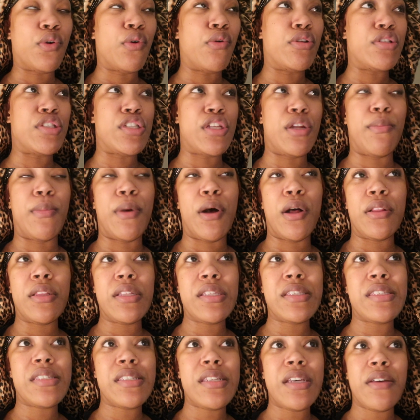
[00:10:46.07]
going to the mall
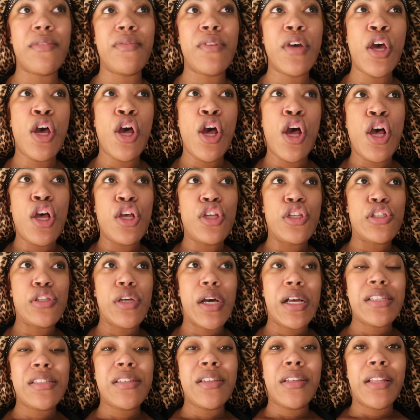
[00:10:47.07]
and stuff,
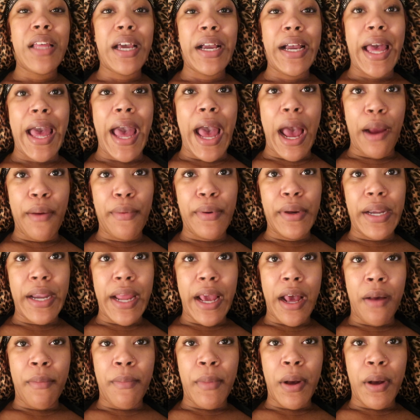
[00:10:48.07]
so I took like an hour nap.